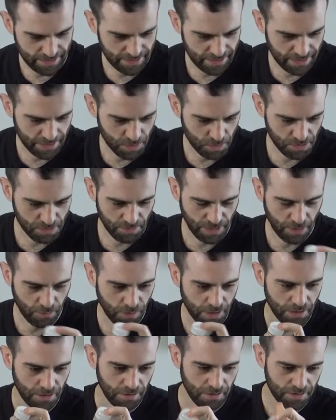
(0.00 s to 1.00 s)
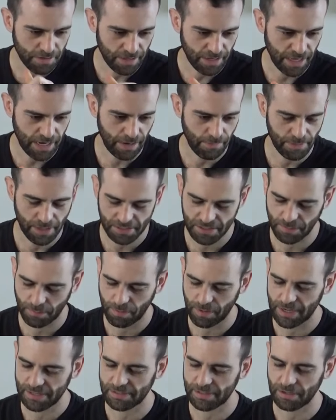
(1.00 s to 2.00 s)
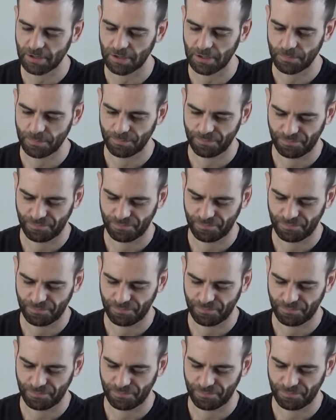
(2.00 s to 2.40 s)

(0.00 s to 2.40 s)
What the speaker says: This was my winner, and I'm not surprised at all.